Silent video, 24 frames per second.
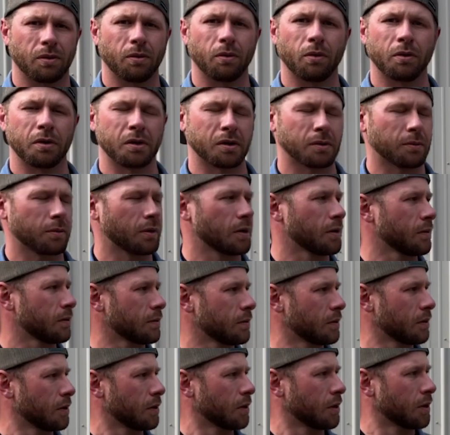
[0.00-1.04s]
holding
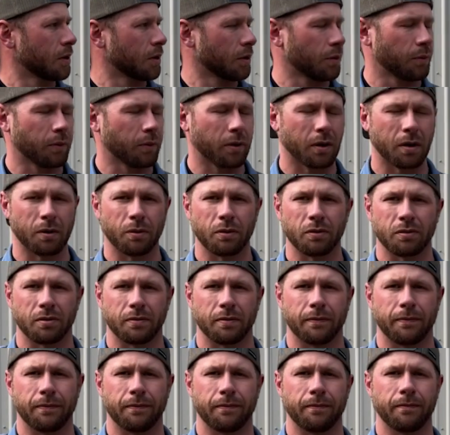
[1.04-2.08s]
when I was
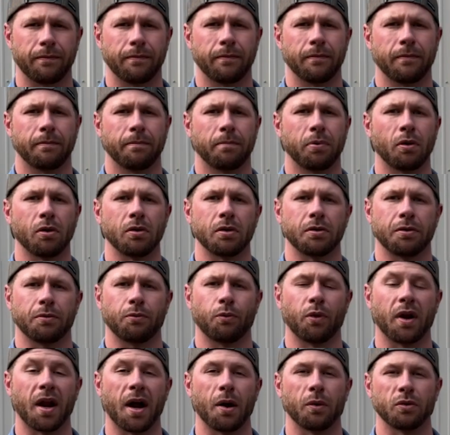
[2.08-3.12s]

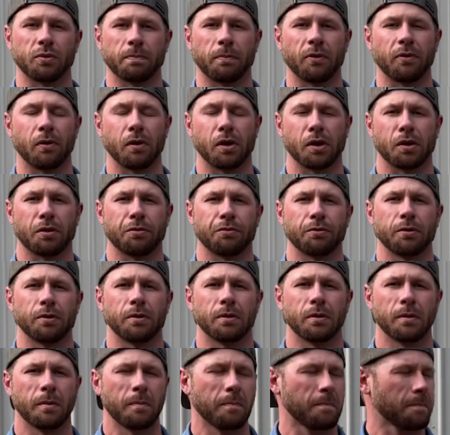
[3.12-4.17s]
pulling
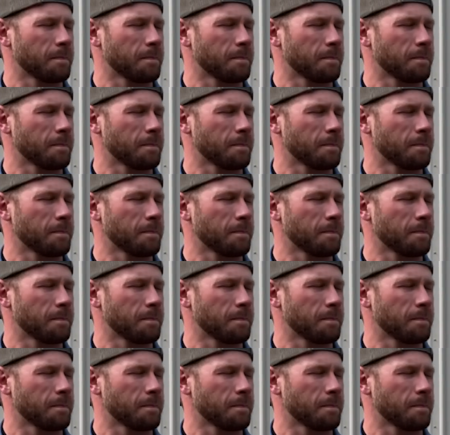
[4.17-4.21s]
through.